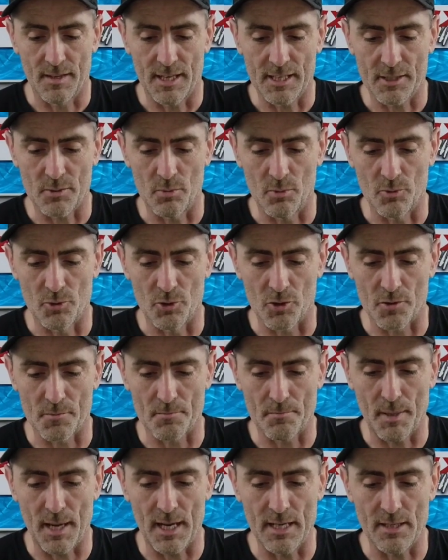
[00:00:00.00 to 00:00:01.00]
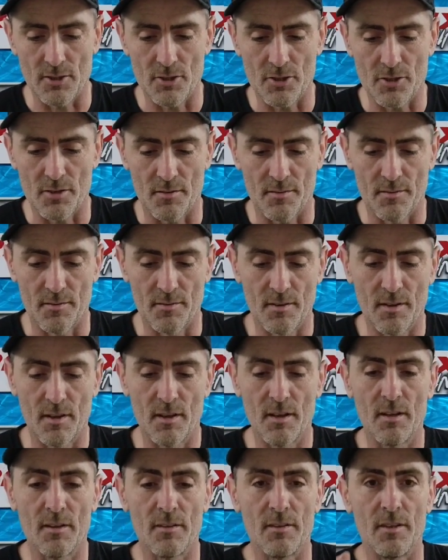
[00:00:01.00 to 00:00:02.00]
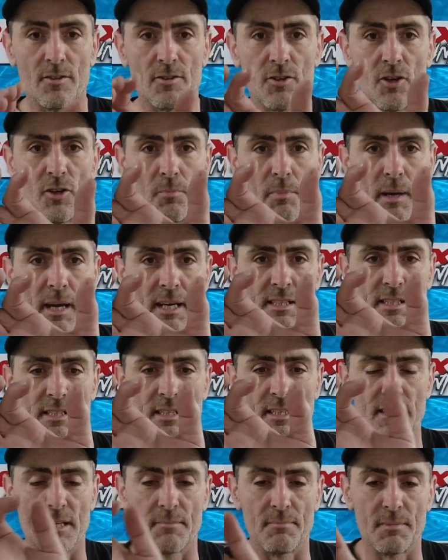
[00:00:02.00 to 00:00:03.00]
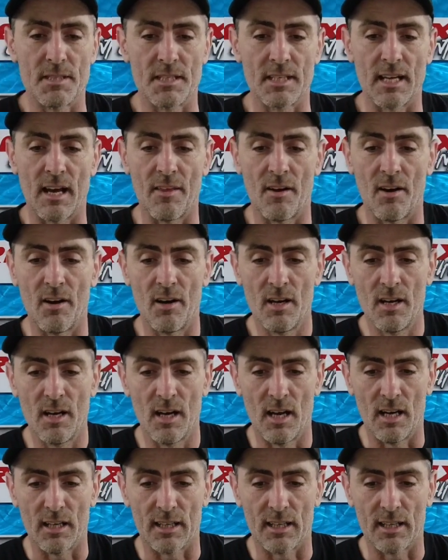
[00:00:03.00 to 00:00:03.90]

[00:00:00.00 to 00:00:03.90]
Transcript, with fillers: this will just pinch the two pieces of timber together